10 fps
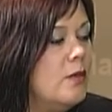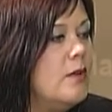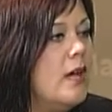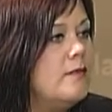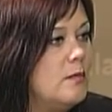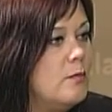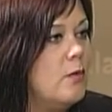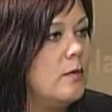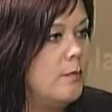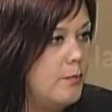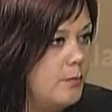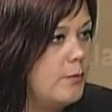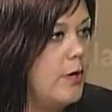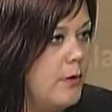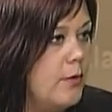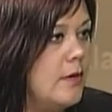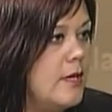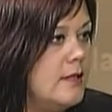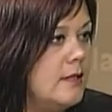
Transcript: we have some board priorities.